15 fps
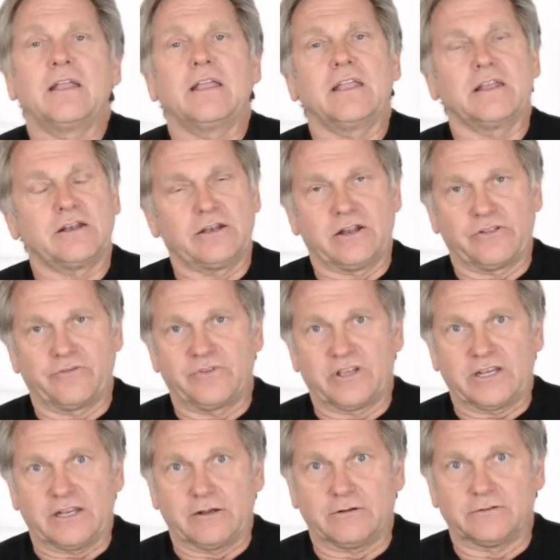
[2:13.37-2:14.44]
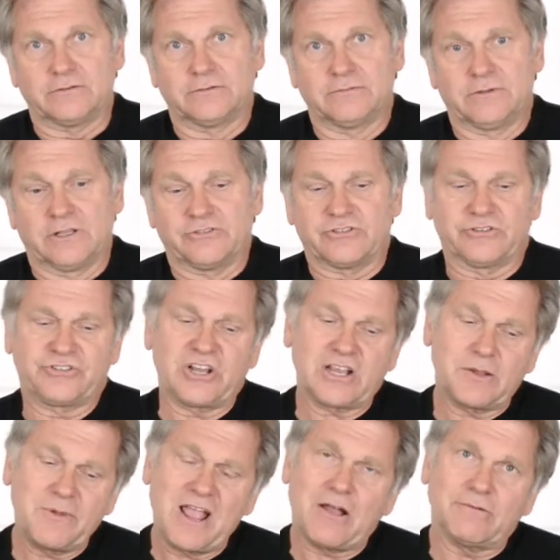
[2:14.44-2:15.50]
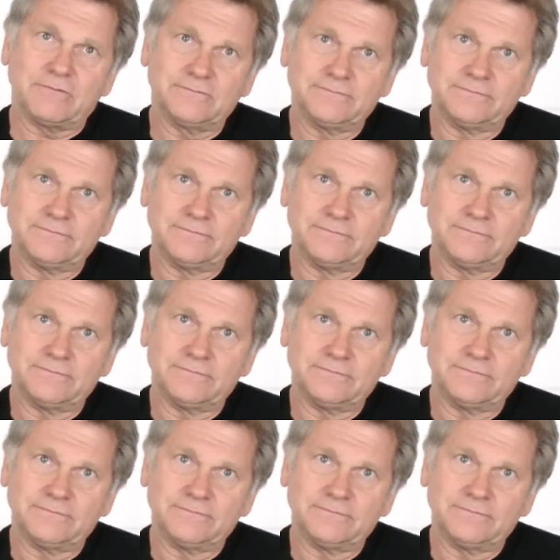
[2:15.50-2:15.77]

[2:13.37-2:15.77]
in another video. So check them out.